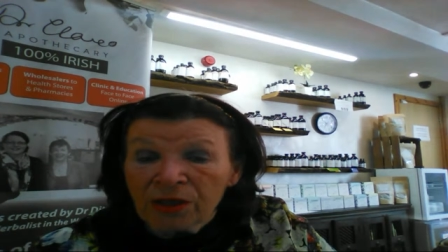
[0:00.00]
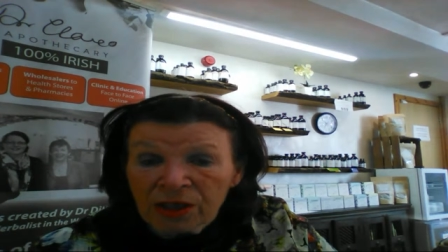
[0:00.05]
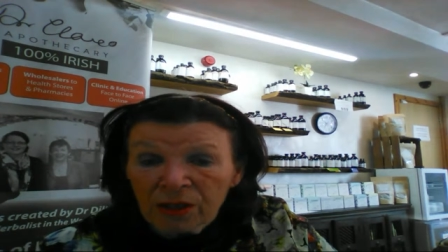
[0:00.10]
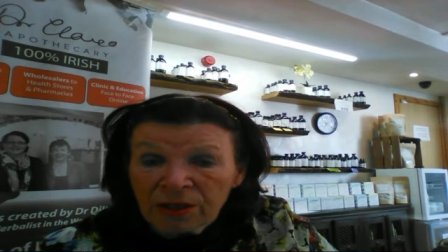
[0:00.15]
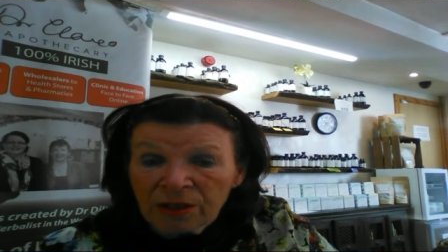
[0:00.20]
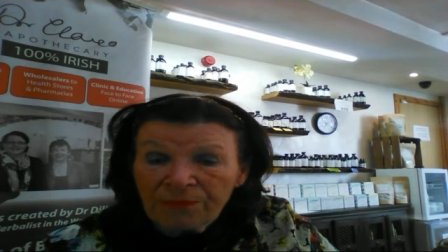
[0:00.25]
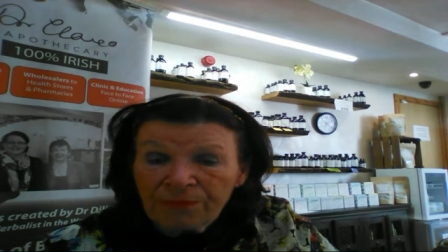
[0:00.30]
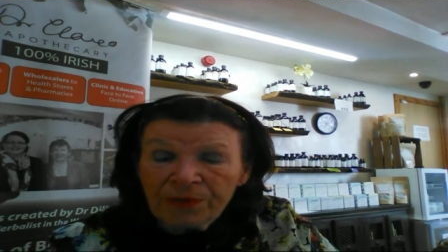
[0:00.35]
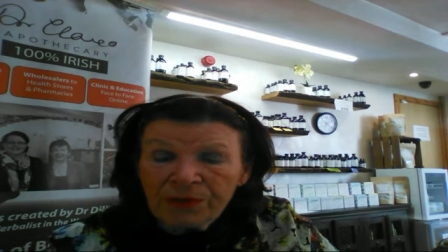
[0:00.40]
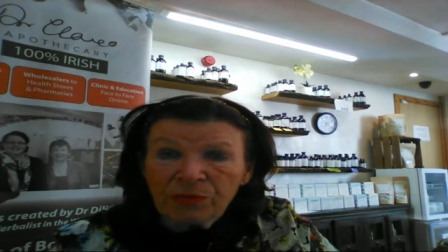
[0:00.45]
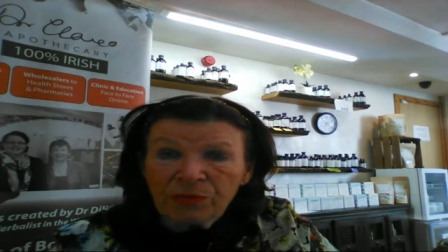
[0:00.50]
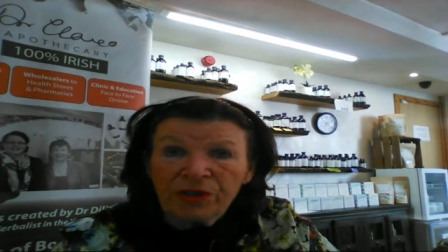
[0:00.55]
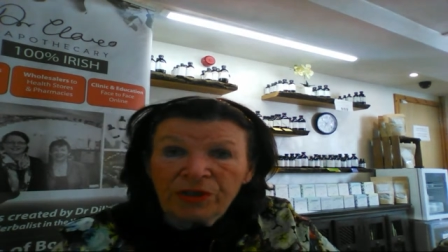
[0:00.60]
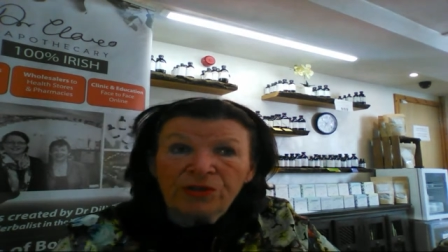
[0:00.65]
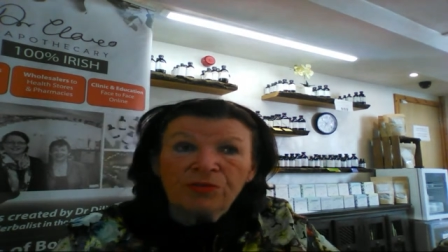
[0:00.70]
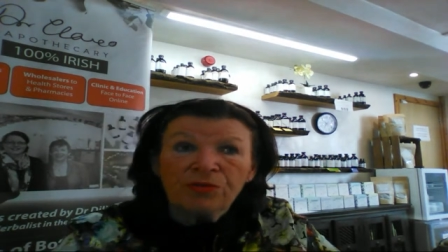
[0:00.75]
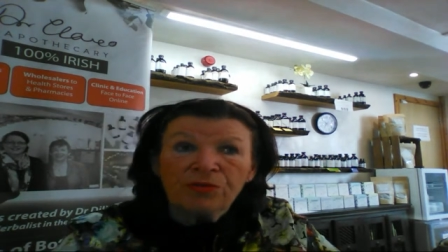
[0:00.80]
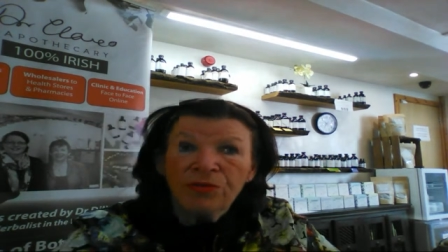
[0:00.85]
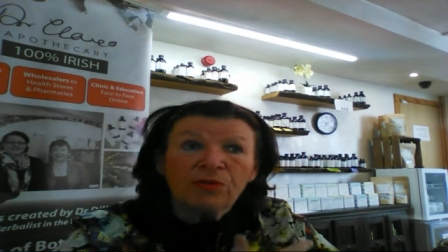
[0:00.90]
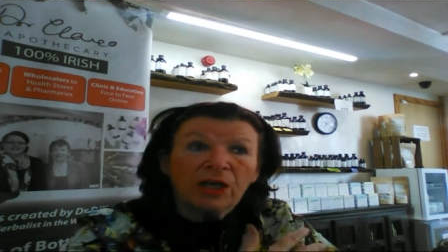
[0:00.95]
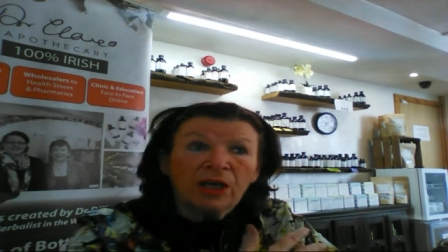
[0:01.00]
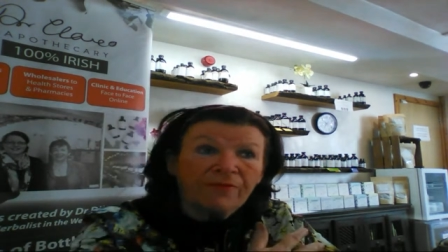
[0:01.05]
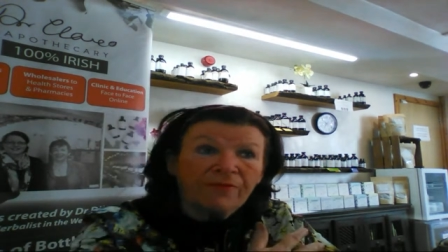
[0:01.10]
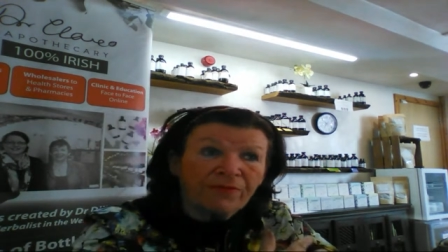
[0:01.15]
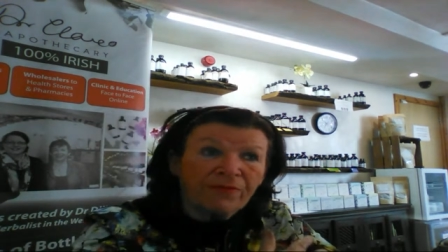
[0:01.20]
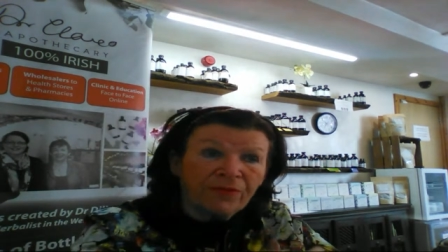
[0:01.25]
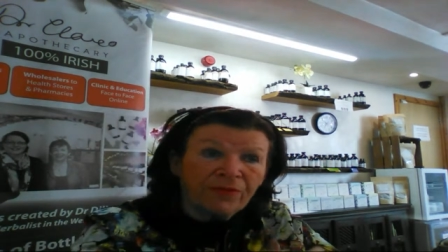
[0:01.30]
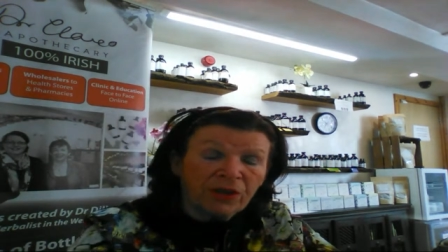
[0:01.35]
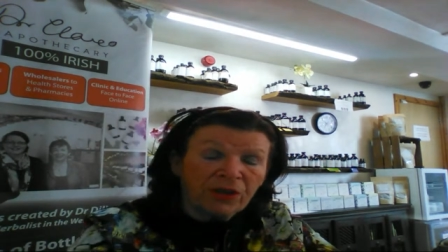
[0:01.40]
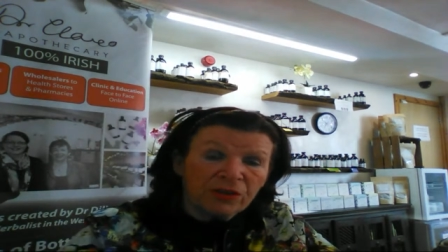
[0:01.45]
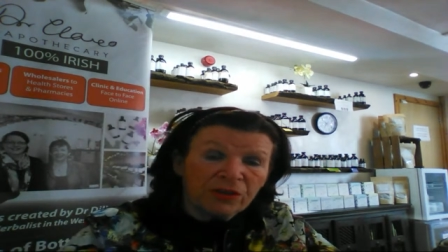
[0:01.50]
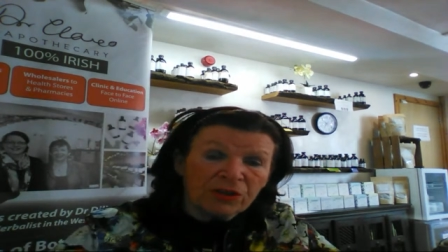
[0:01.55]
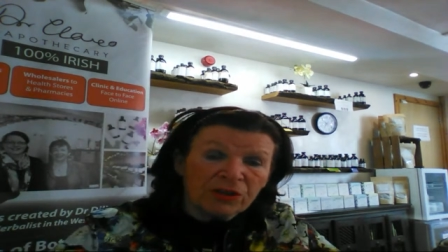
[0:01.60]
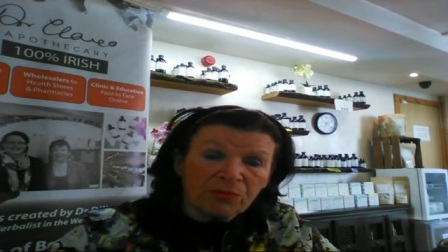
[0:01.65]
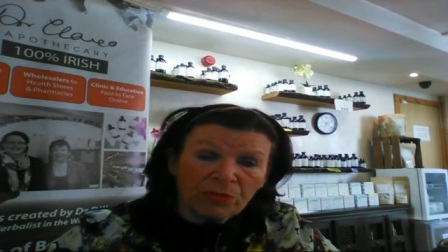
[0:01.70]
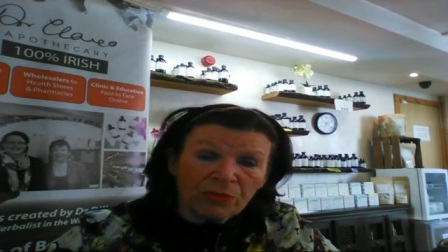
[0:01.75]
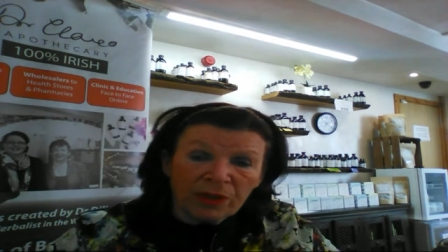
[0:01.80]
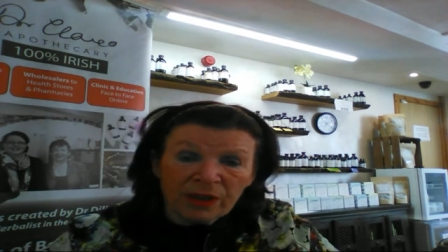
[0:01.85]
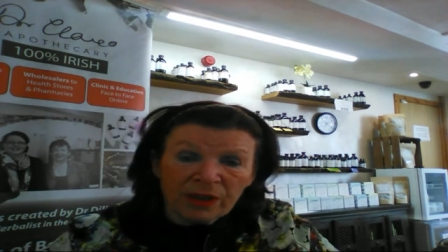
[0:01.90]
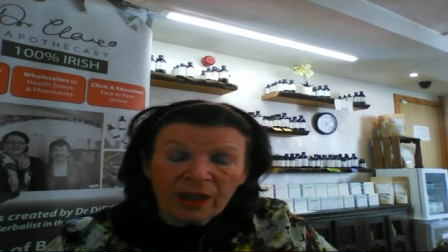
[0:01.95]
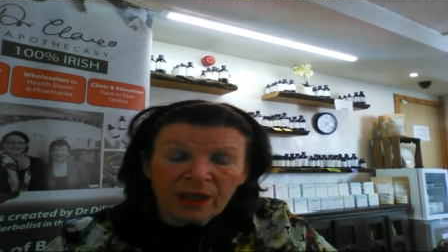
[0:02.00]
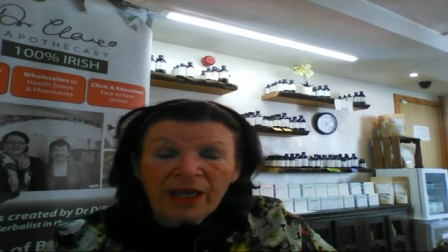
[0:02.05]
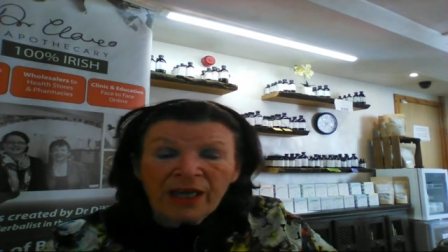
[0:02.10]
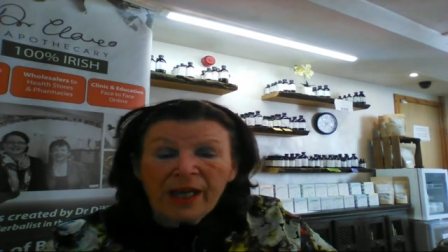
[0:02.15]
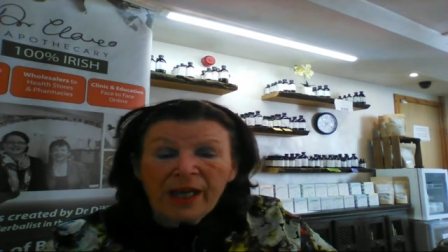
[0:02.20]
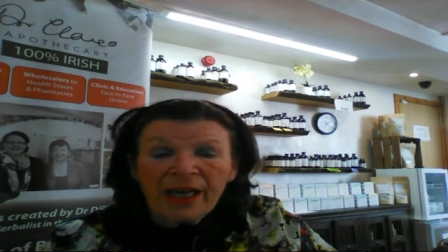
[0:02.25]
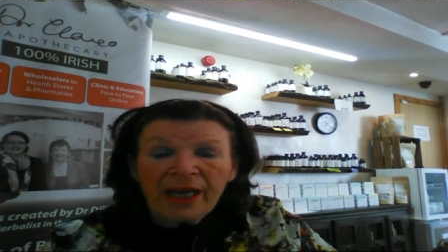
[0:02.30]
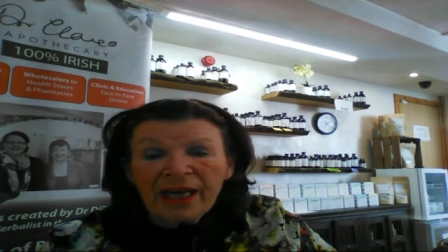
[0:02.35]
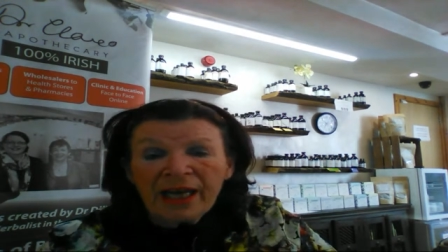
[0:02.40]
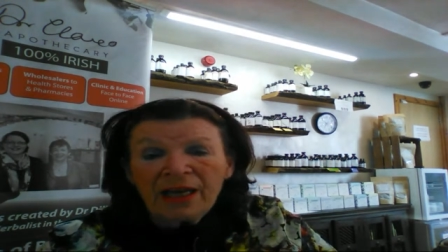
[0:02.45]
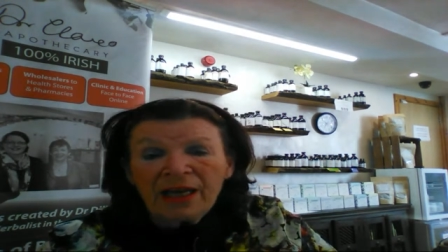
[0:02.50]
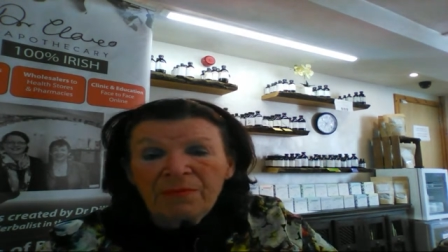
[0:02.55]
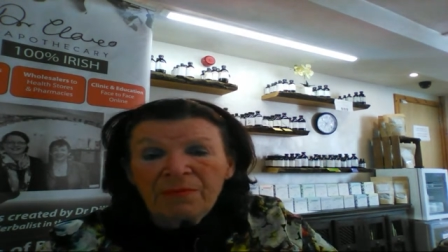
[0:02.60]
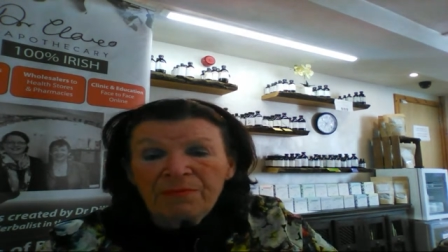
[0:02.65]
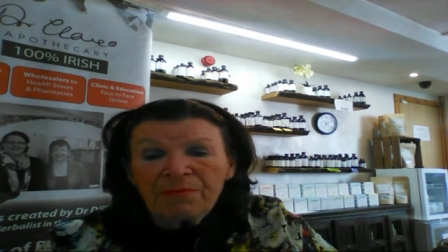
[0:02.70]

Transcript: When you flood with um,